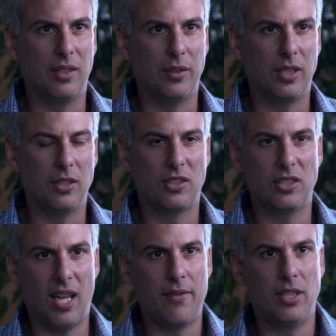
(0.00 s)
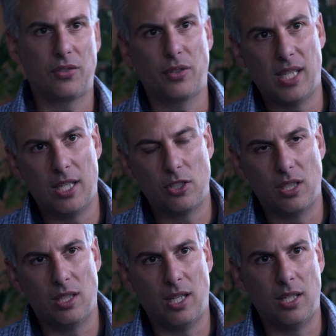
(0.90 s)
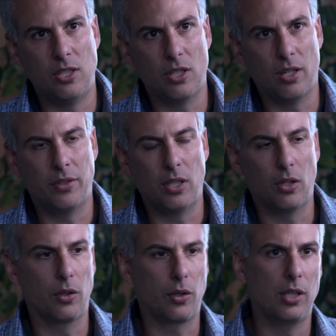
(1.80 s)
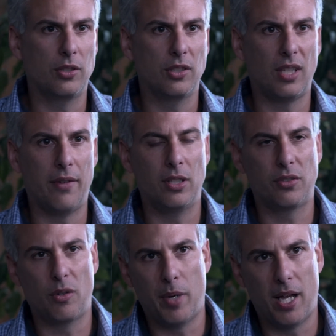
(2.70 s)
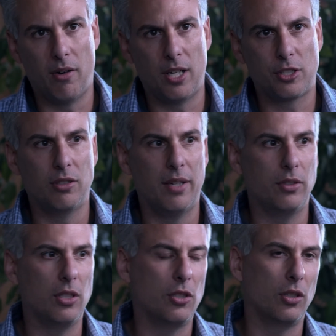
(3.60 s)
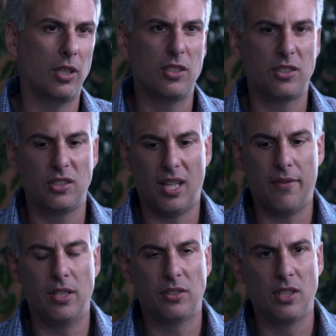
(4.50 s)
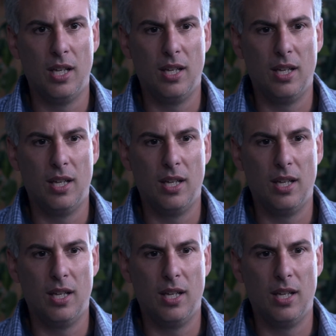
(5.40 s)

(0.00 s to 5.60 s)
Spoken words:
Here's this evidence for the ancient age of the earth, or here's this evidence for biological evolution, or here's this evidence